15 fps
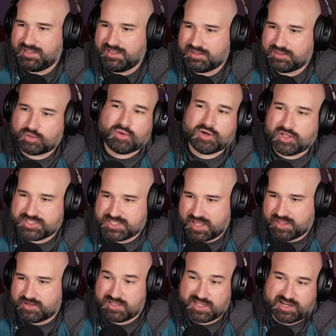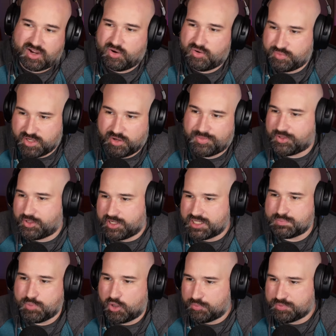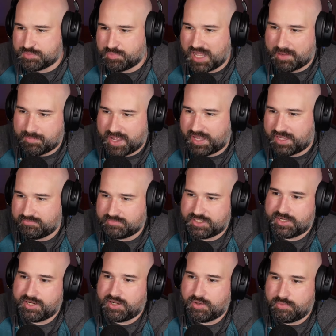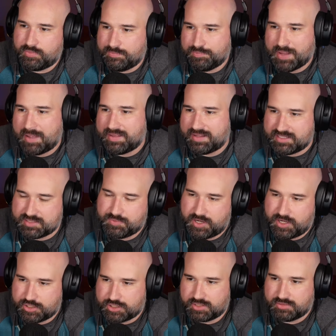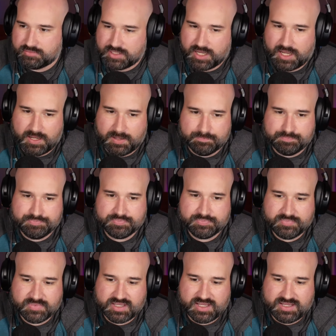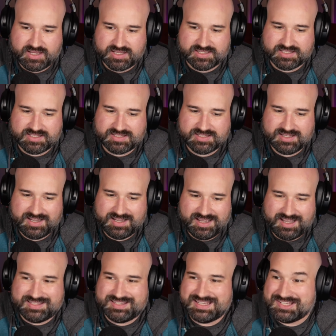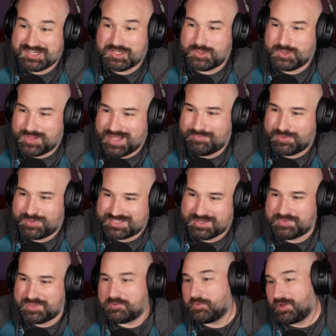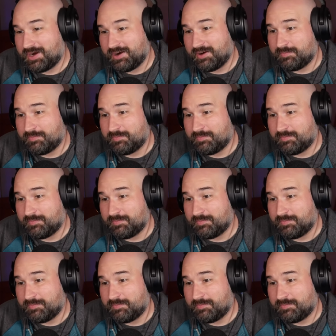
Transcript: throw it all together, like oh, you know, 30s pulps, Black Bat, you know, Batman inspiration, because um, it's it's easy to do that with something where